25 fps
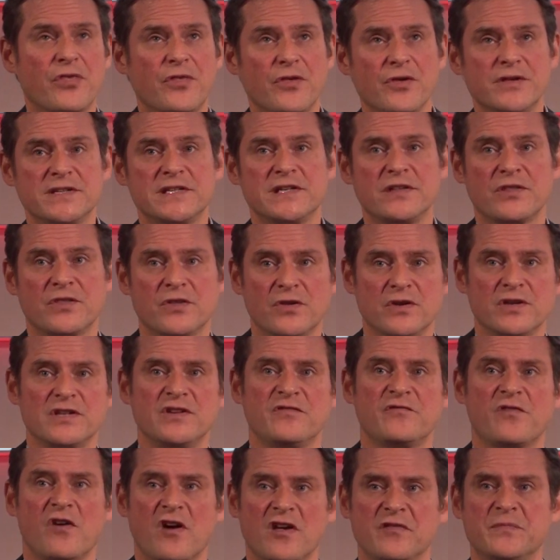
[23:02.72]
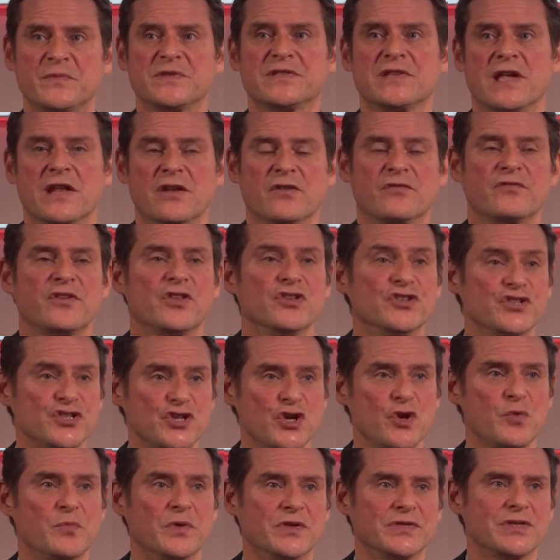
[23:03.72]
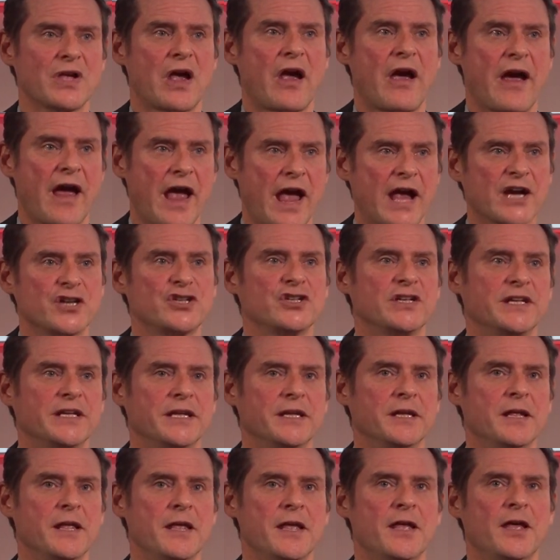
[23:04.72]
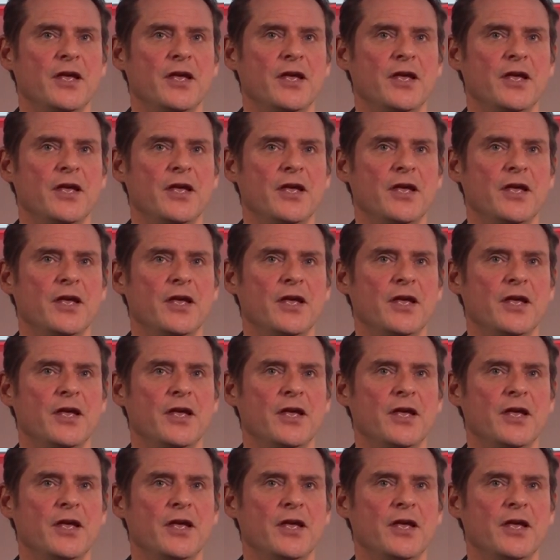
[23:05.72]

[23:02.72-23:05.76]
30–35% of consumers are actually